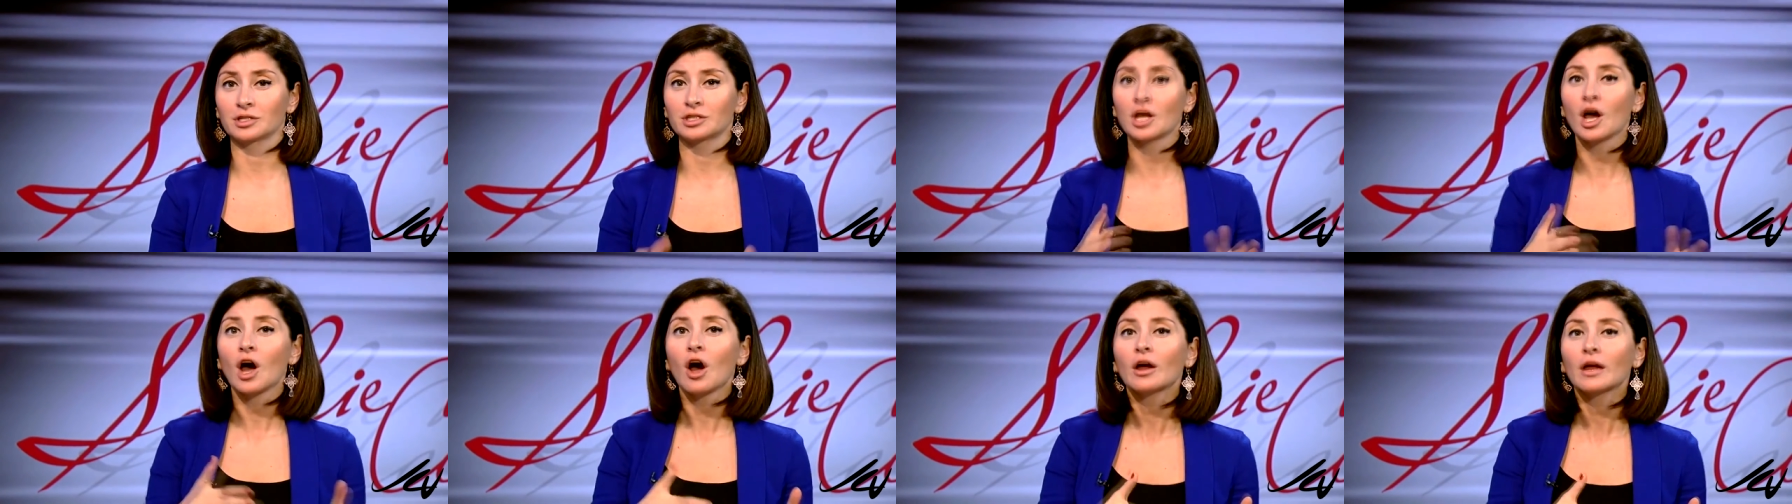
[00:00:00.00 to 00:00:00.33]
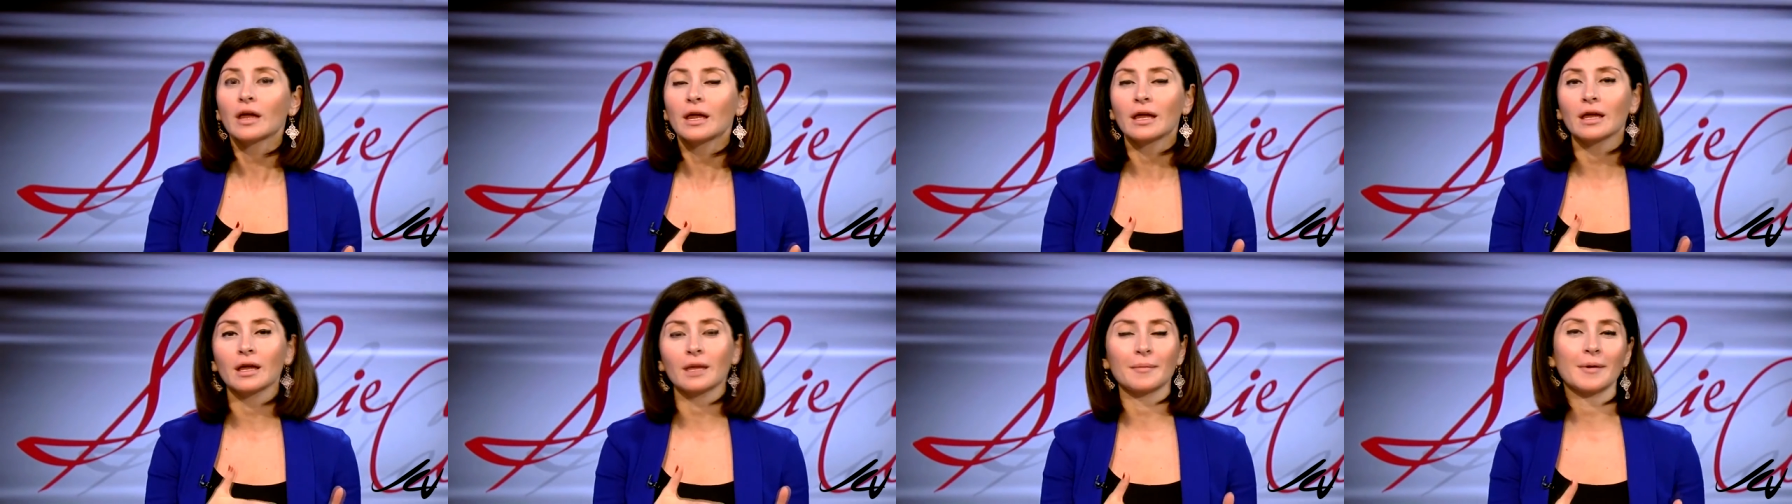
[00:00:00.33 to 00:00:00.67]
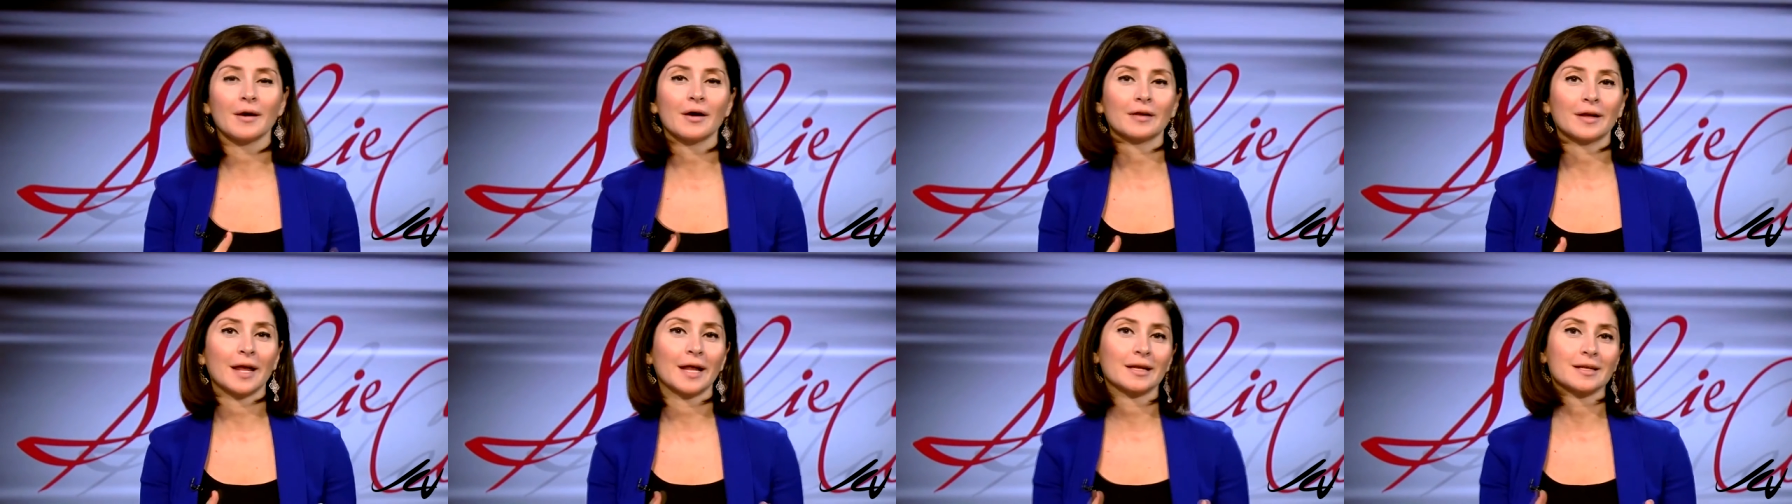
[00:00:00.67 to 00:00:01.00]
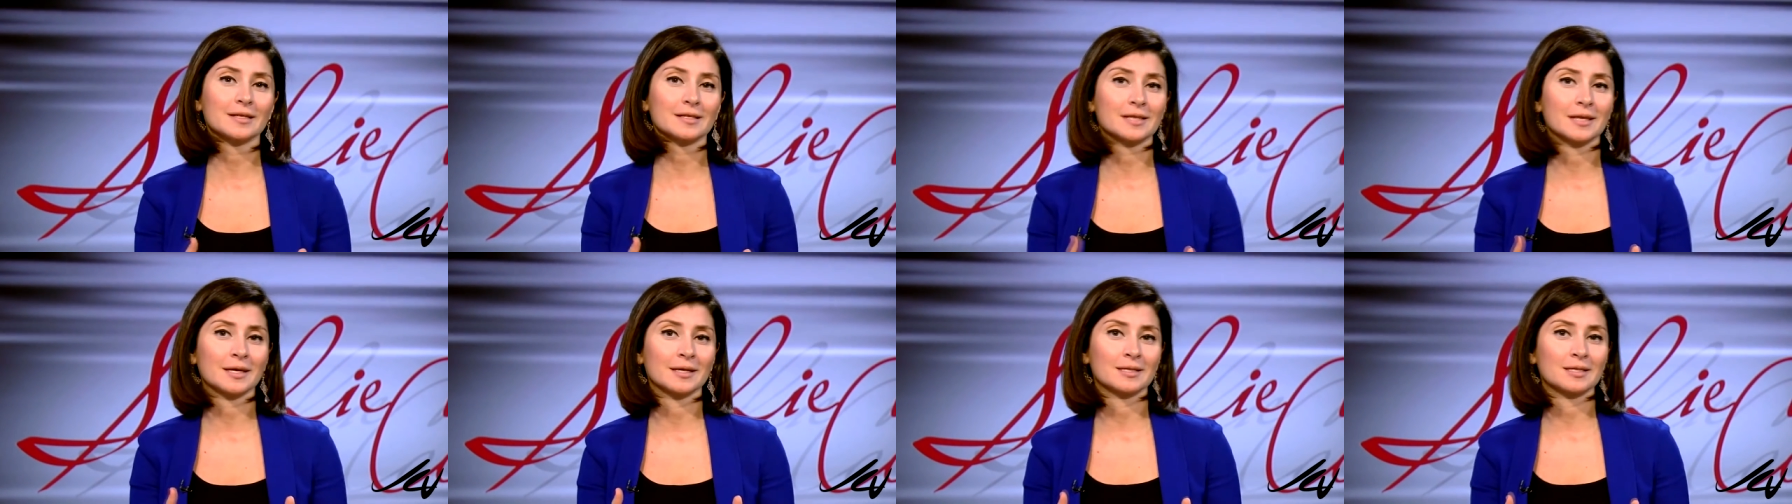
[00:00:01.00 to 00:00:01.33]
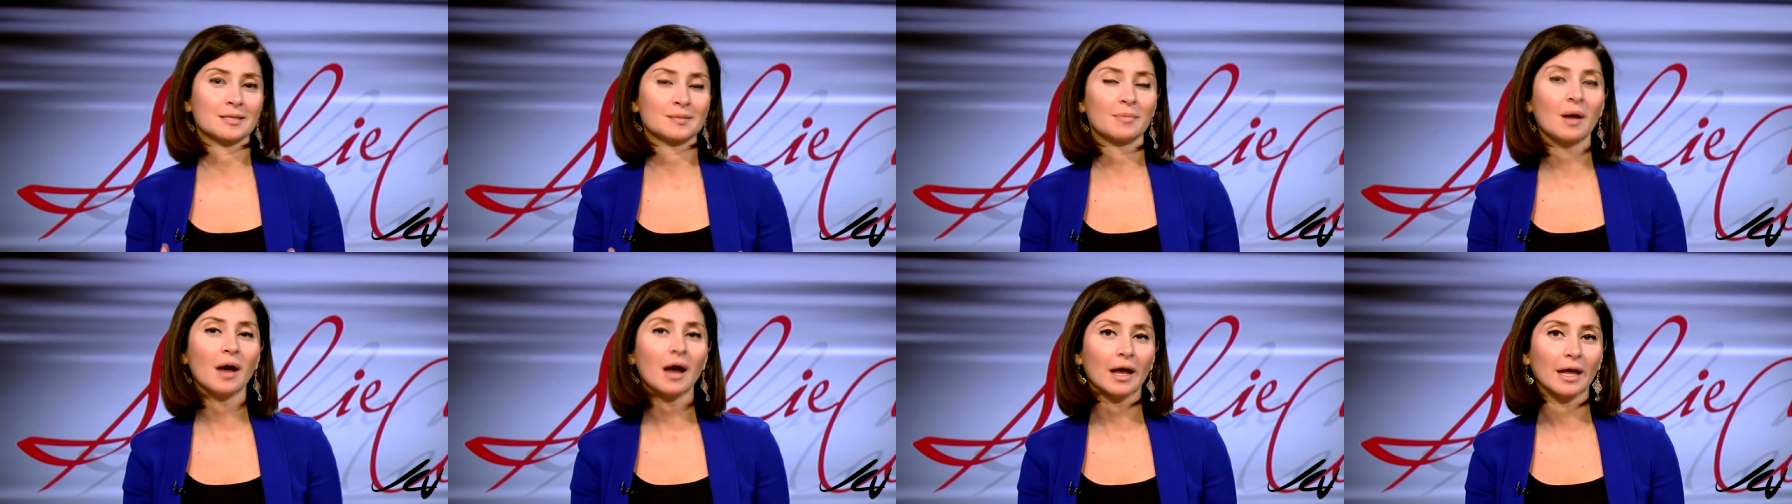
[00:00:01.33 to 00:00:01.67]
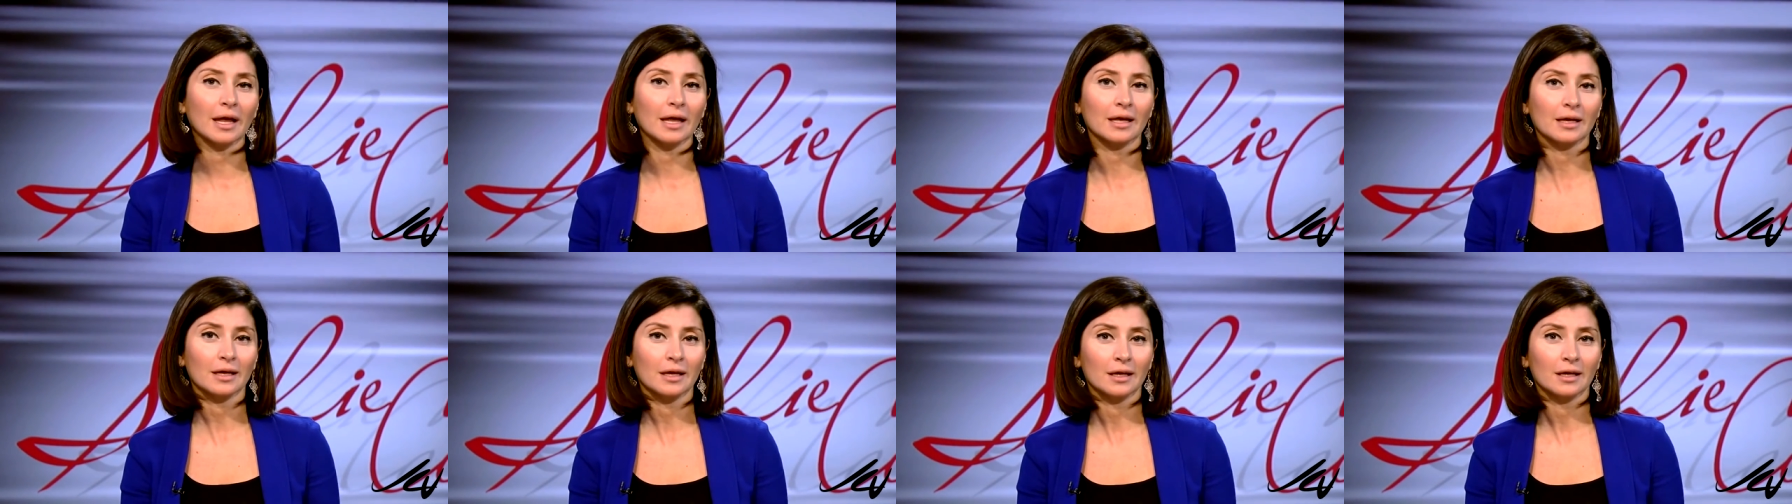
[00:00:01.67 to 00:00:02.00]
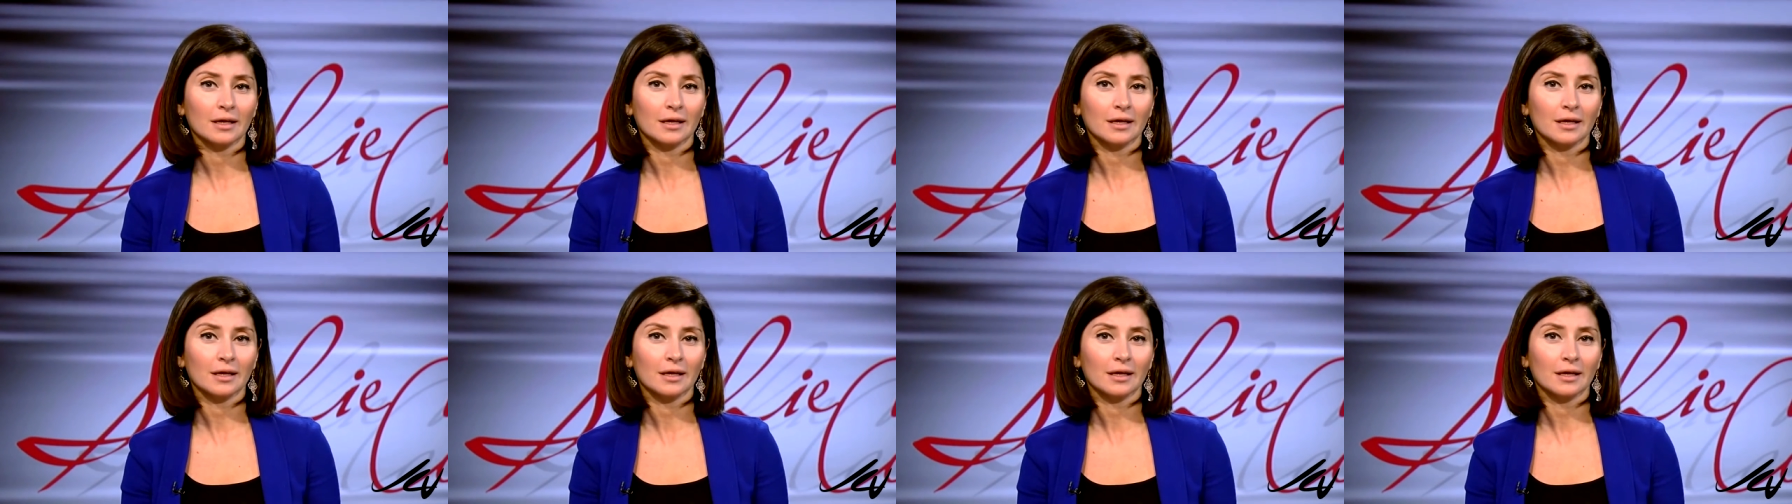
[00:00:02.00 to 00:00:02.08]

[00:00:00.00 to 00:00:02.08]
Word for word: Talking about NSA spying